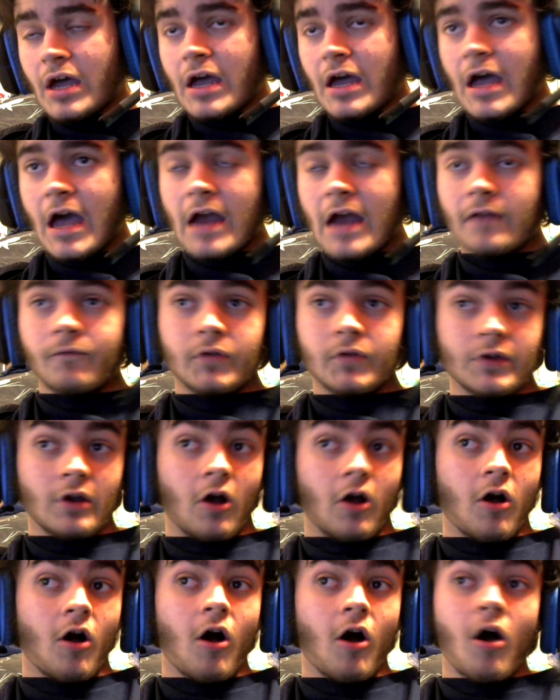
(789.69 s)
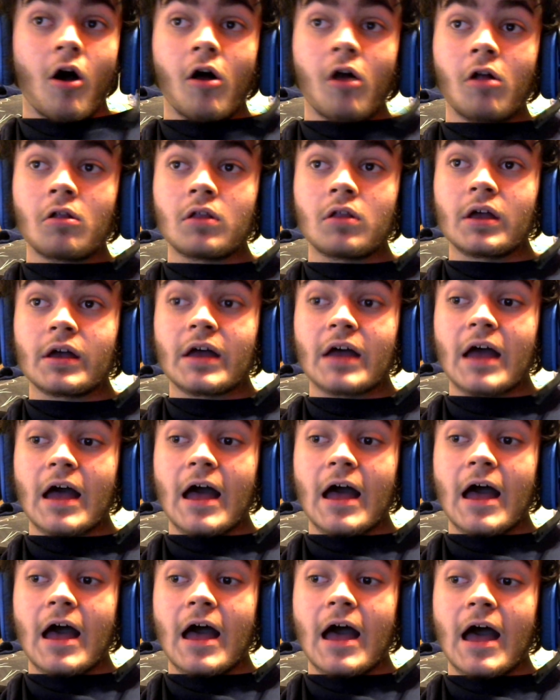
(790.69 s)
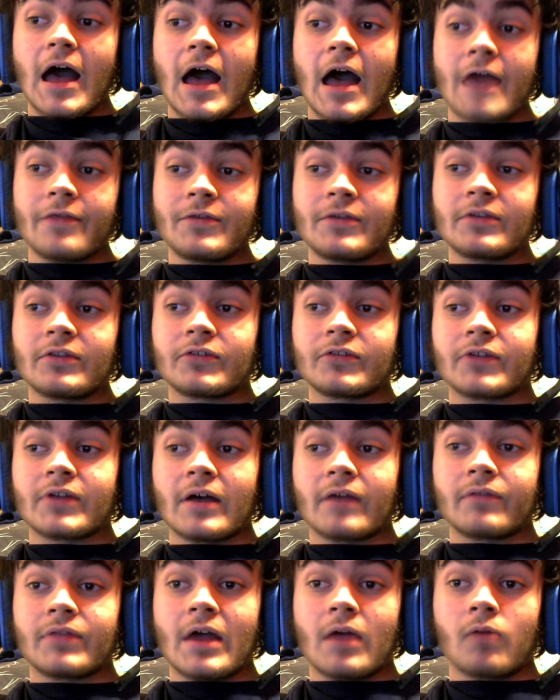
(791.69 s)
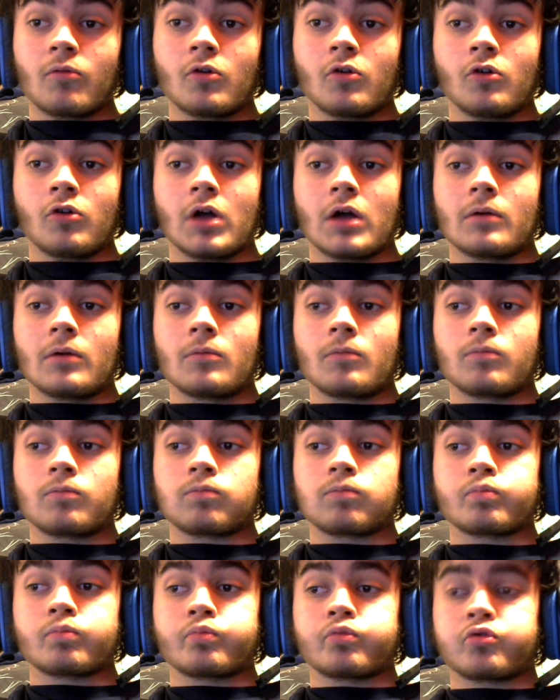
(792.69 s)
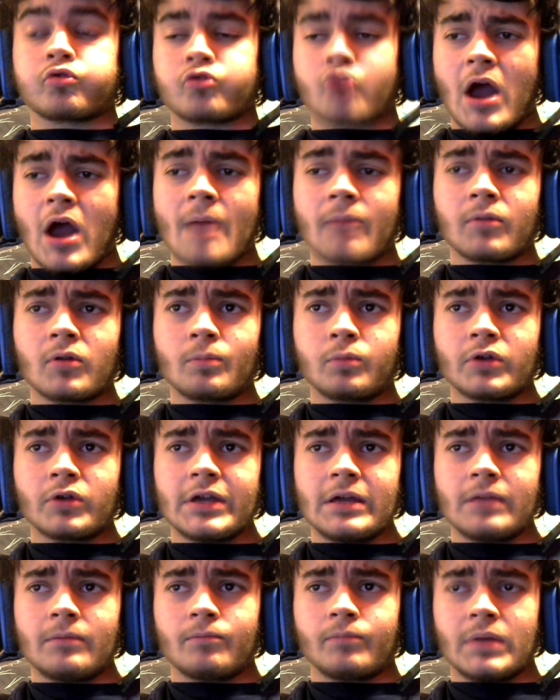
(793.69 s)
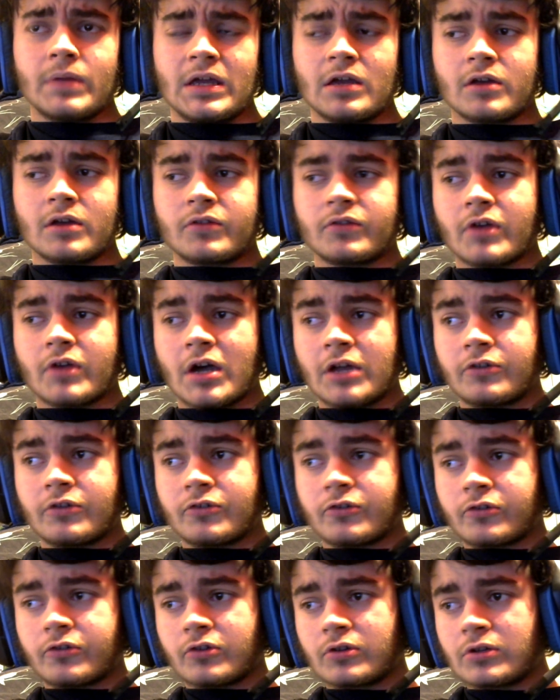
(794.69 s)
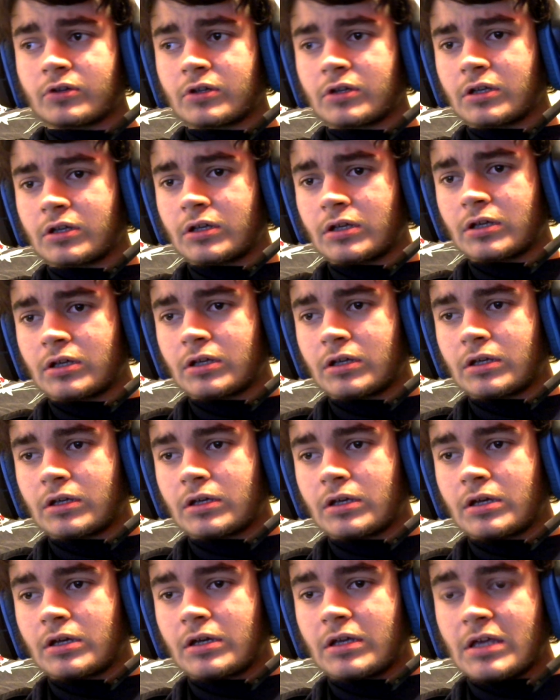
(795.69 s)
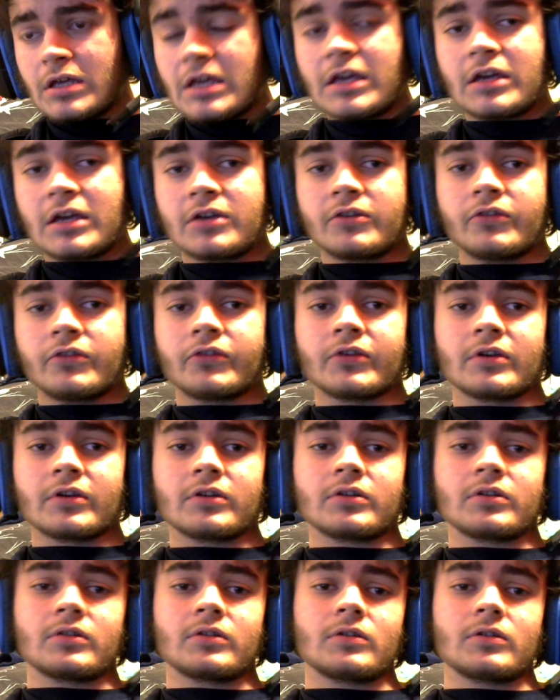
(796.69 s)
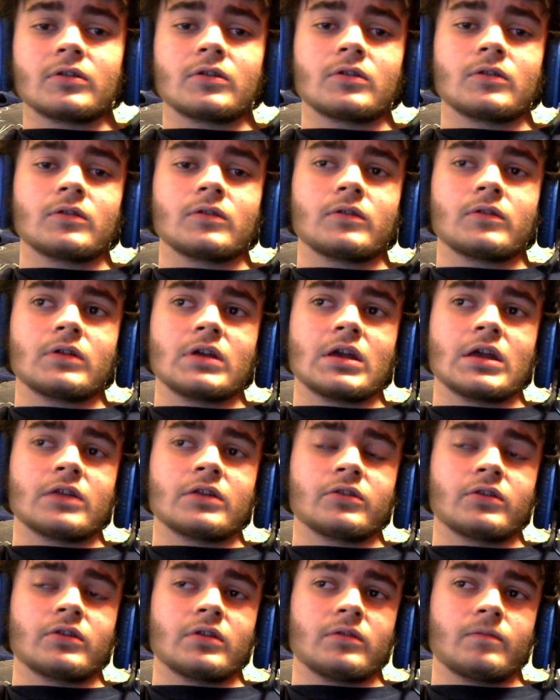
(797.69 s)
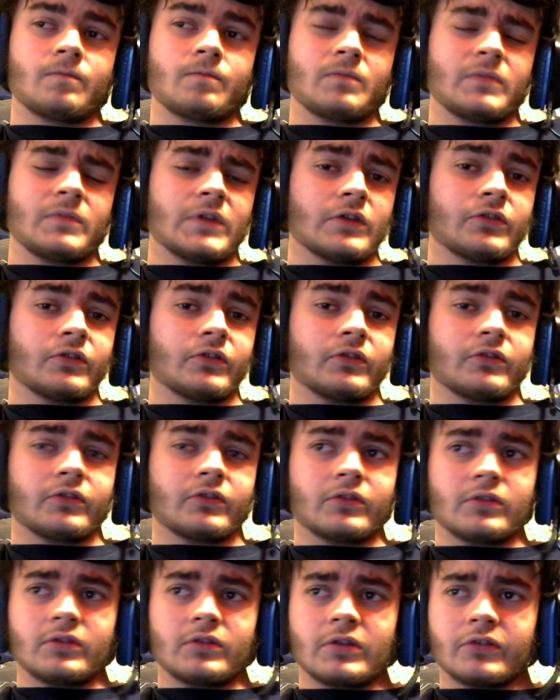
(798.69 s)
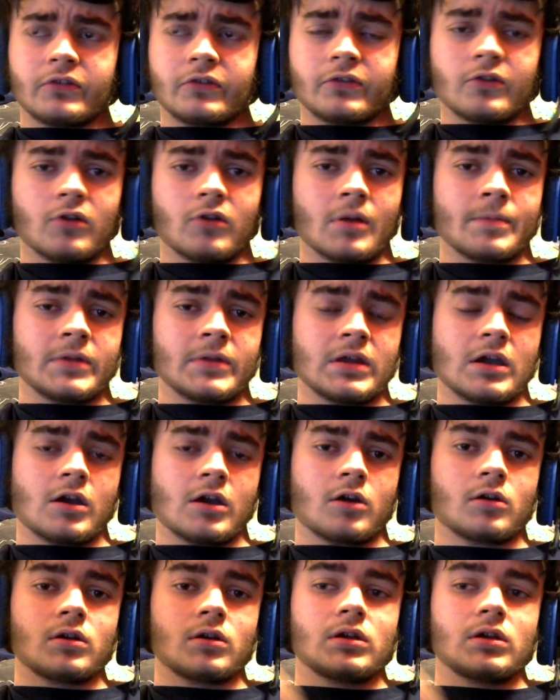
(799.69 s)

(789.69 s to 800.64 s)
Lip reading: out of it all, I think the stuff that will probably be untouched is, and this is still up in the air,